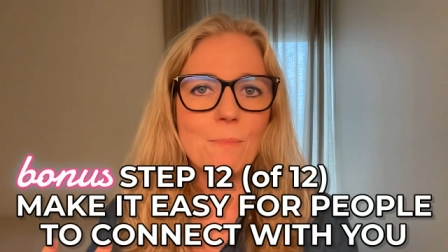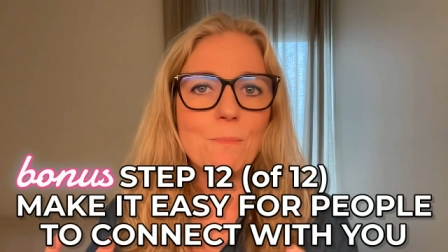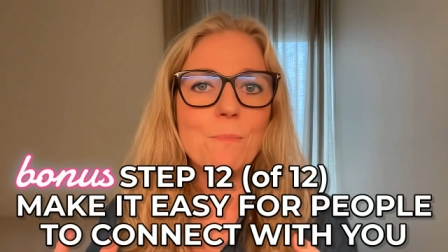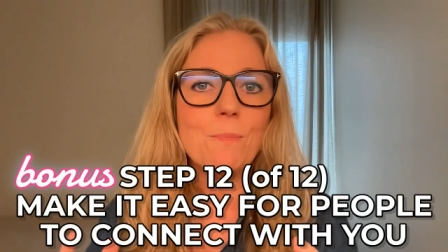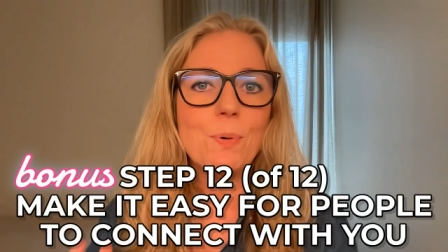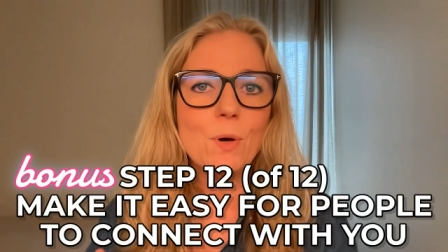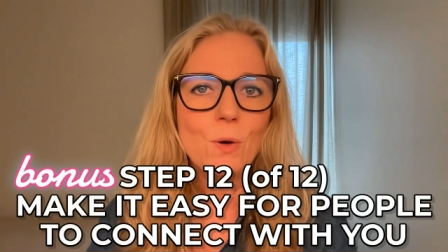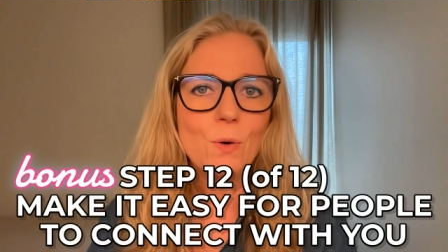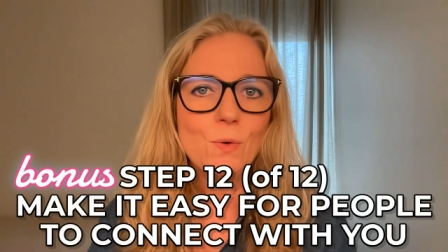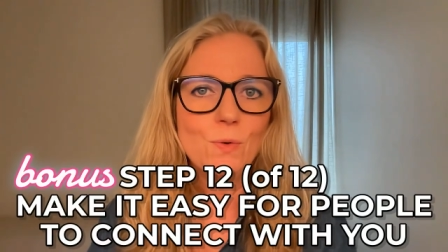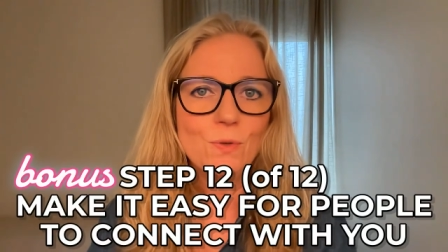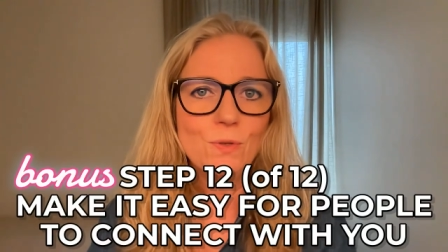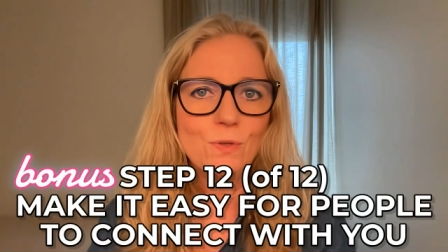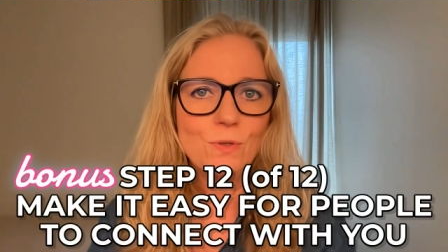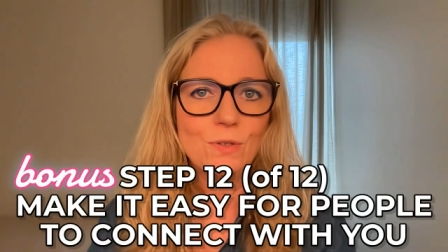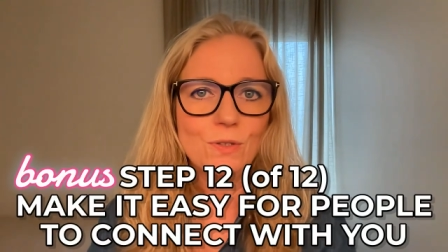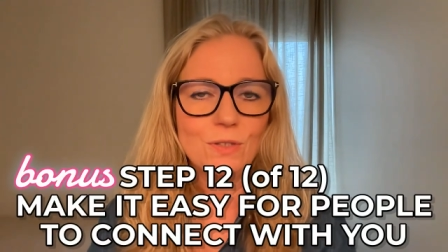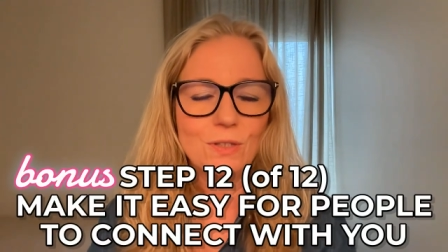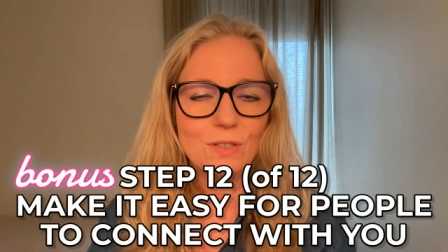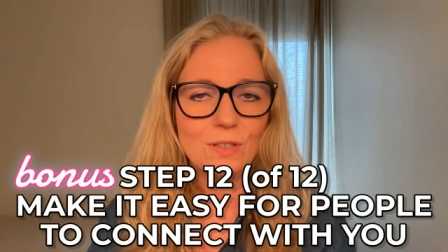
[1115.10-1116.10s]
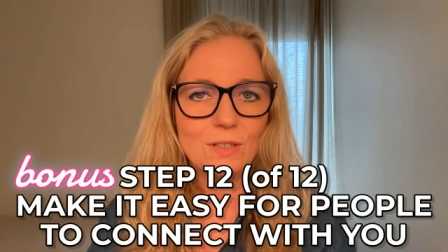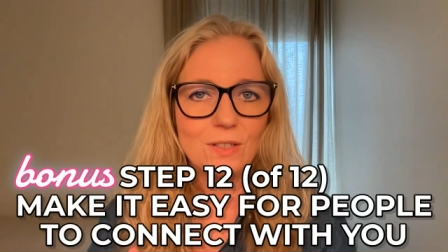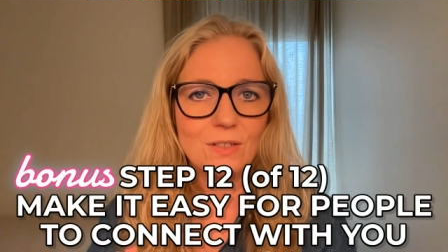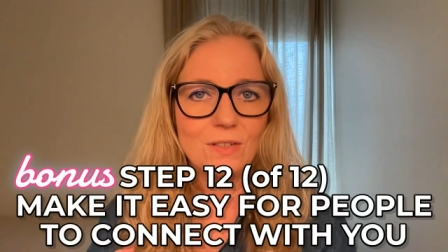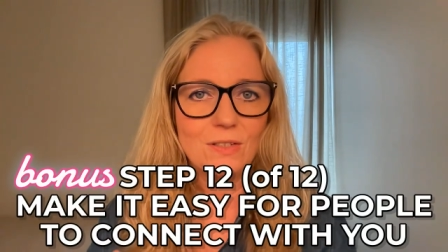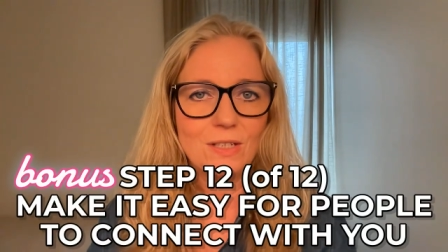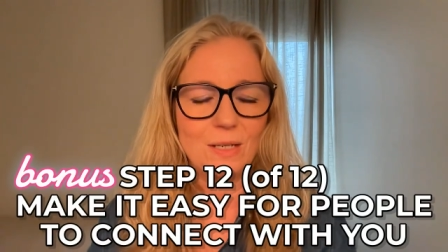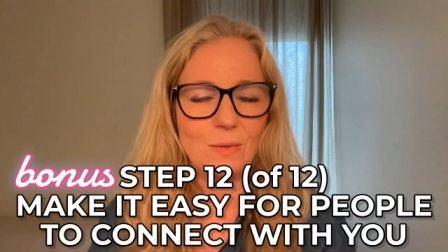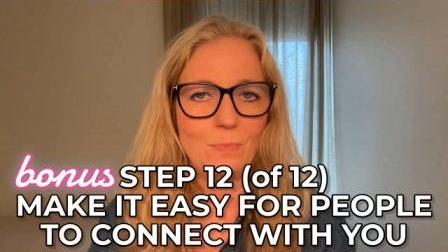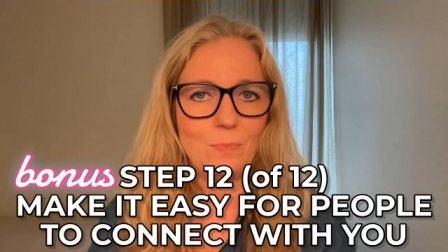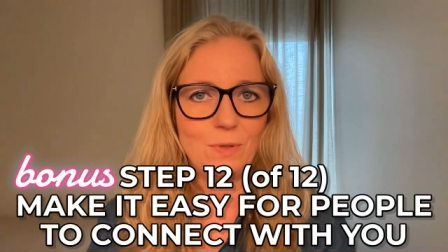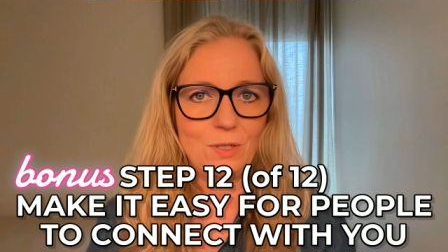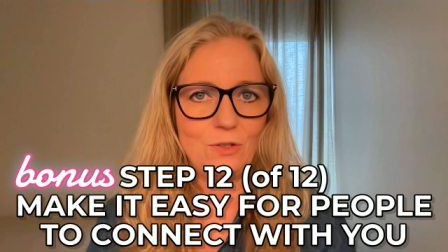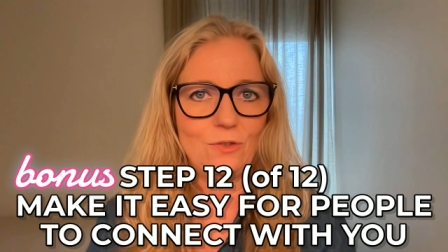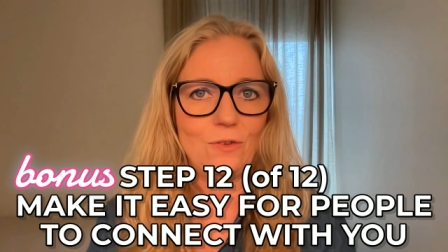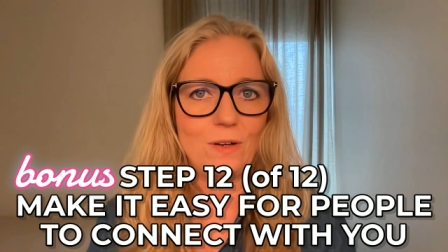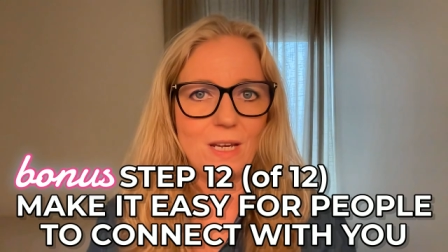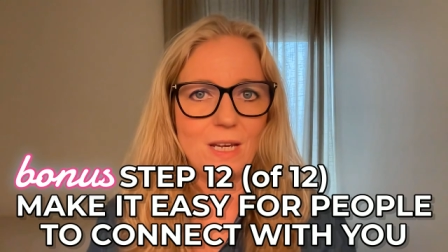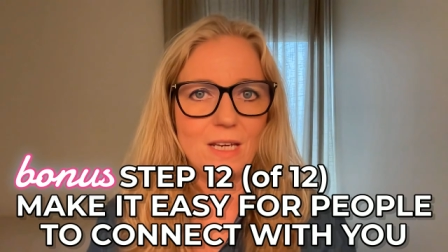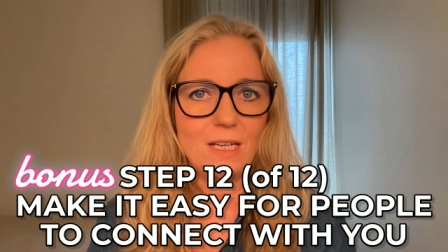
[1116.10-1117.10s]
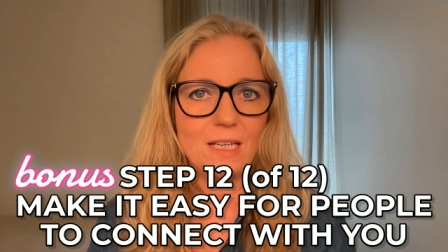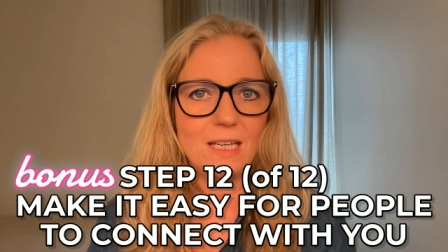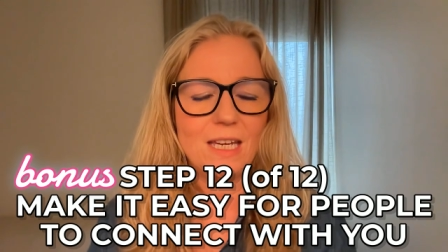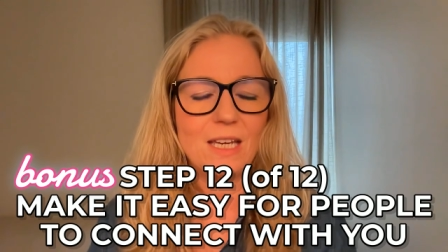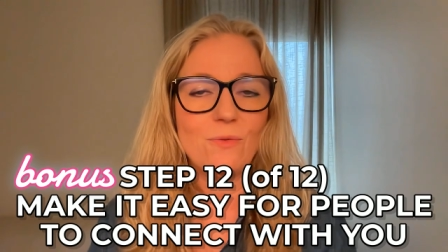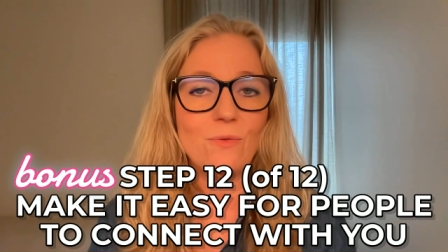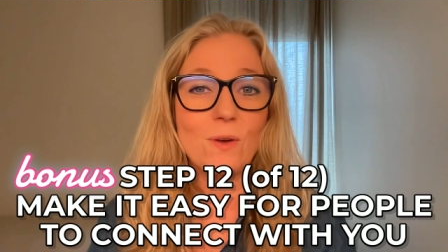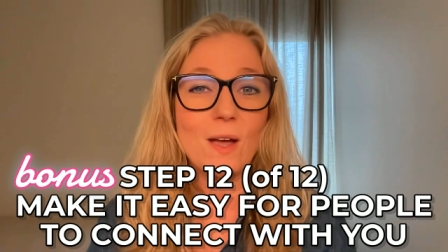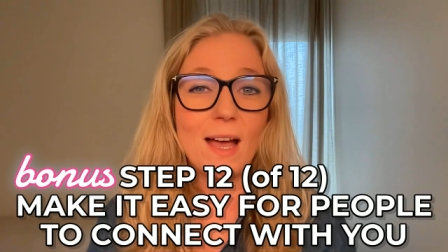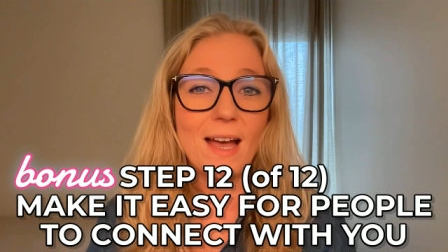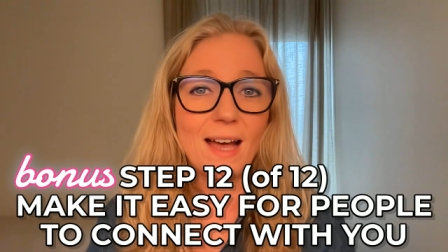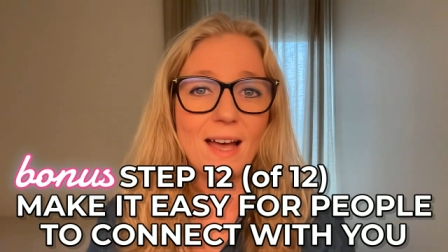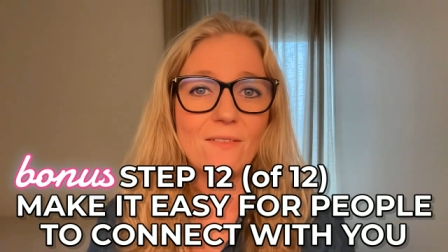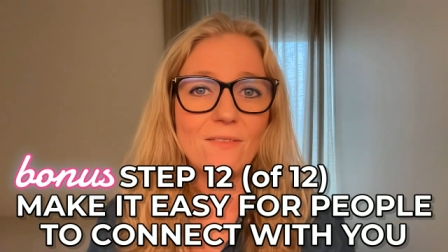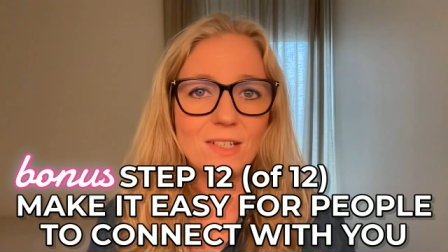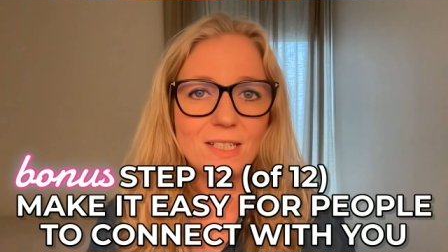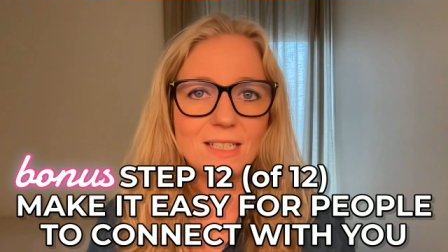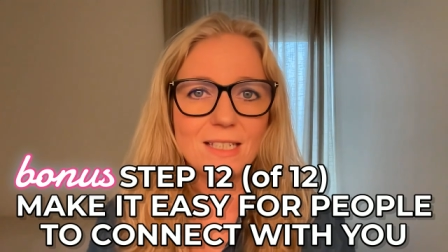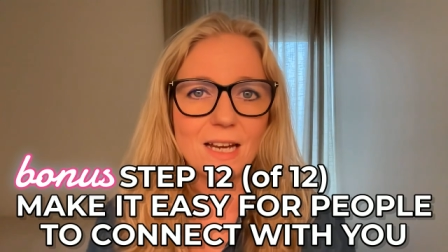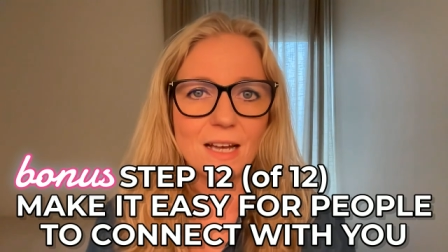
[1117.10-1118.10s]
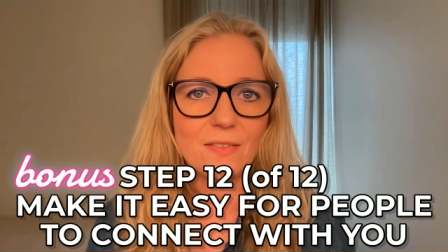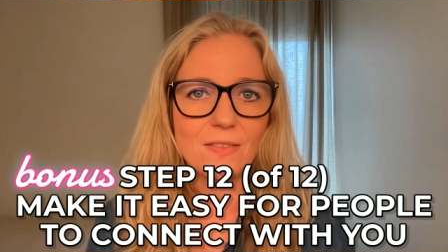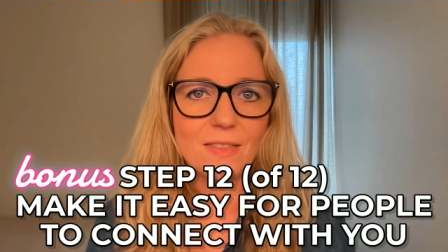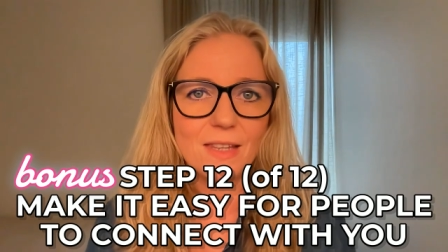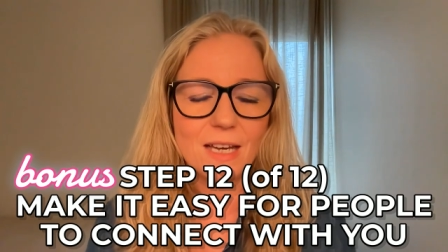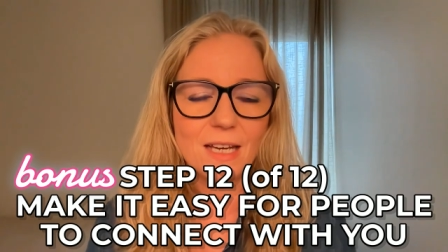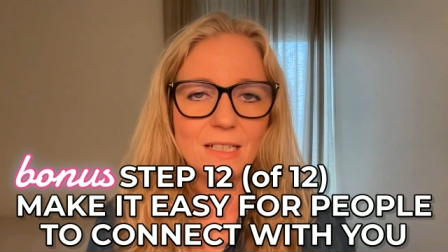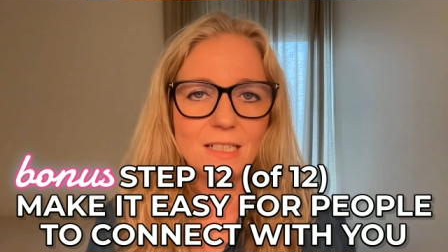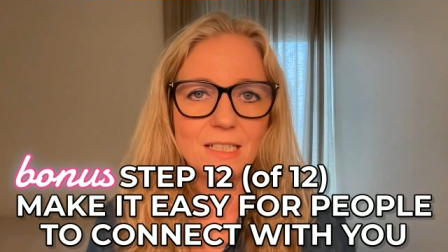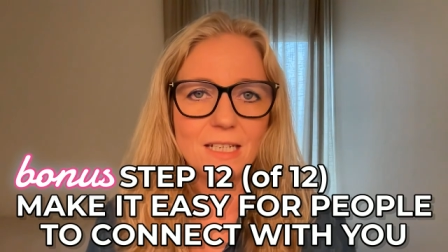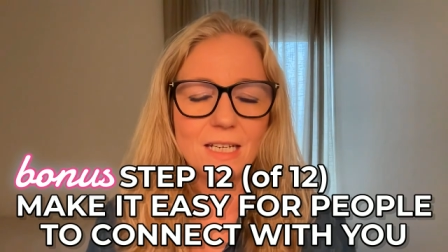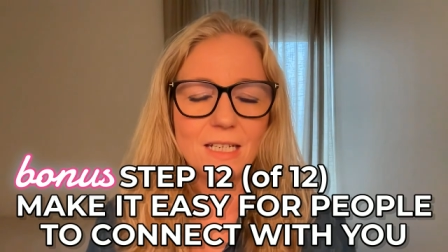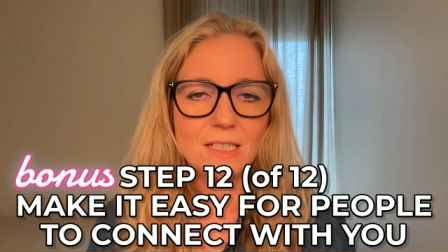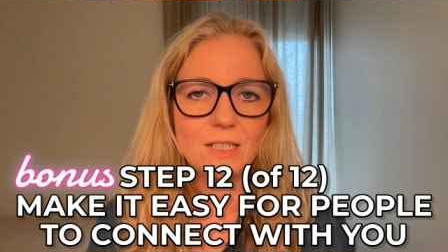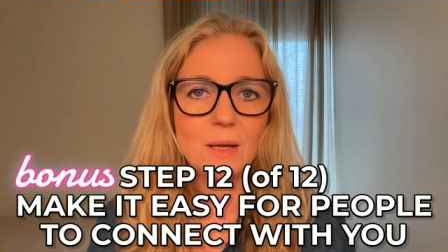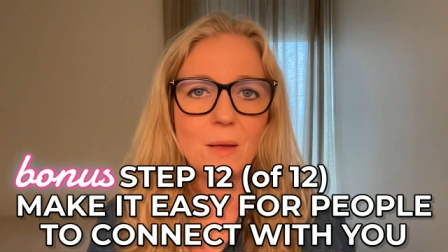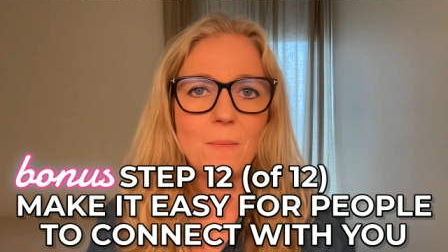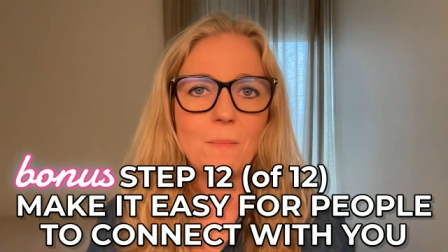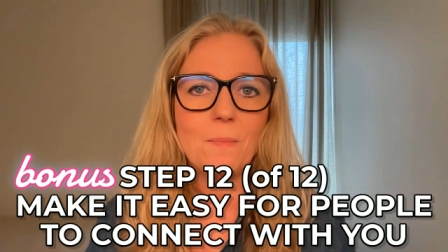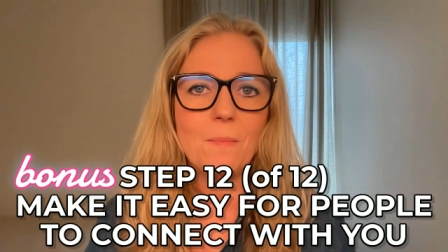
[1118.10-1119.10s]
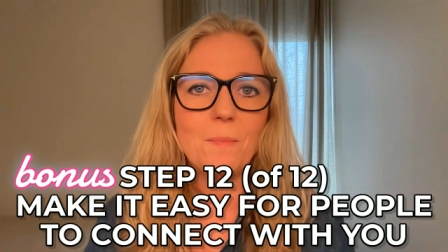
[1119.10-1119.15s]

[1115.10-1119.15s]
A bonus tip and trick, if you haven't done that yet,